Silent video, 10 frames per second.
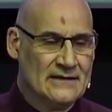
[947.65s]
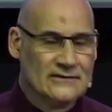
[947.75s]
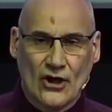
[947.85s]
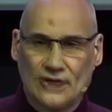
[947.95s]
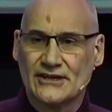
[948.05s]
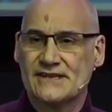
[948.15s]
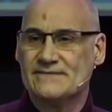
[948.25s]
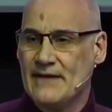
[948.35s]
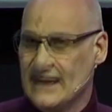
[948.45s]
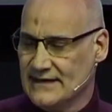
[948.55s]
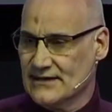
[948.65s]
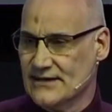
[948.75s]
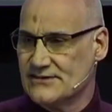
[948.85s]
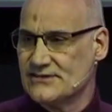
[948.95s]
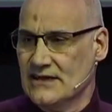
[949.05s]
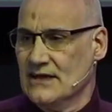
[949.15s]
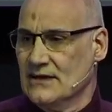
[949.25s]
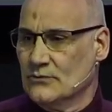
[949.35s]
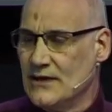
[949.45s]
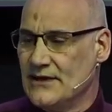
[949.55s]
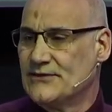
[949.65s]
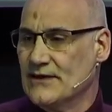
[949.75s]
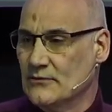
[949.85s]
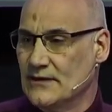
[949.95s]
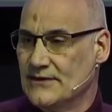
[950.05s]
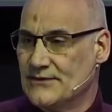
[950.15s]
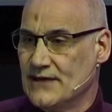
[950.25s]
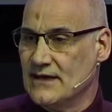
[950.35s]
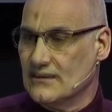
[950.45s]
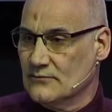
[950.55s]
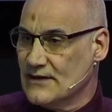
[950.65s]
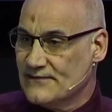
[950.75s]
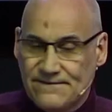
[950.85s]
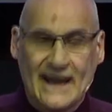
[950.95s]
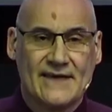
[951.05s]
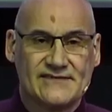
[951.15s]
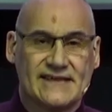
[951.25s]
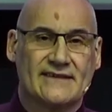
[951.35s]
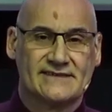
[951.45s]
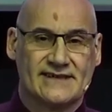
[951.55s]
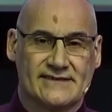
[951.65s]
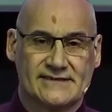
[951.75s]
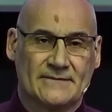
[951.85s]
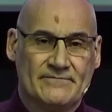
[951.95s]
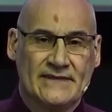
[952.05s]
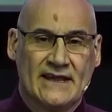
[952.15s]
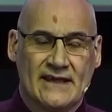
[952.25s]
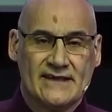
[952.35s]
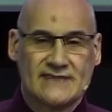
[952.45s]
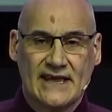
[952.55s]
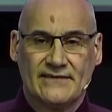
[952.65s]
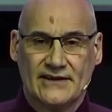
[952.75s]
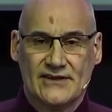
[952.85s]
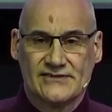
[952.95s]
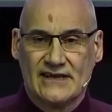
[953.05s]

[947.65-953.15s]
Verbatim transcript: God has made us with, with, uh, with five senses. He's given us